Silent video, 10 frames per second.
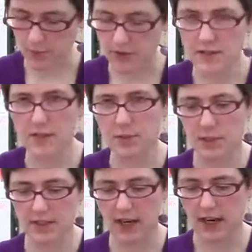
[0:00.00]
this is a
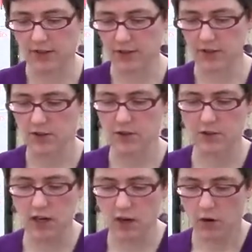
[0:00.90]
piece I have in the
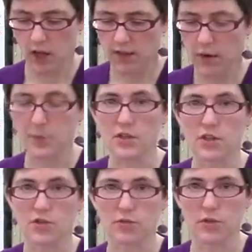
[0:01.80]
studio that was
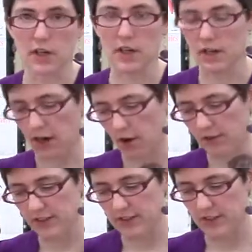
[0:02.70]
extruded. Now
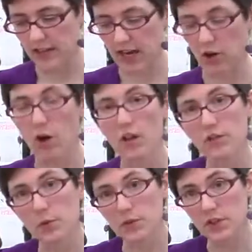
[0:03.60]
obviously not all of
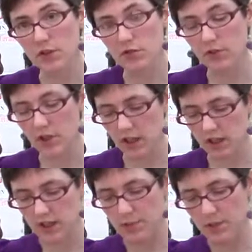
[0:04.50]
it was extruded.
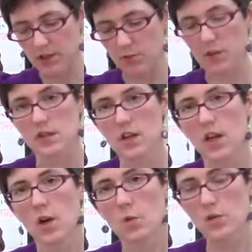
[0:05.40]
This piece was,
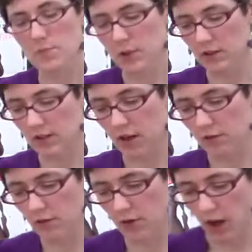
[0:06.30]
was built out of
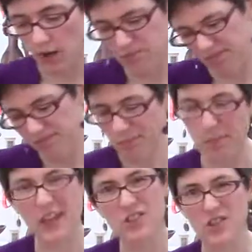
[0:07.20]
uh,
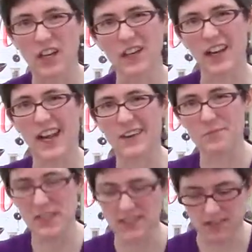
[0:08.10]
pinch and, and
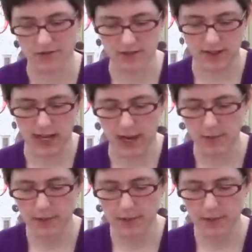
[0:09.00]
pieces of slab.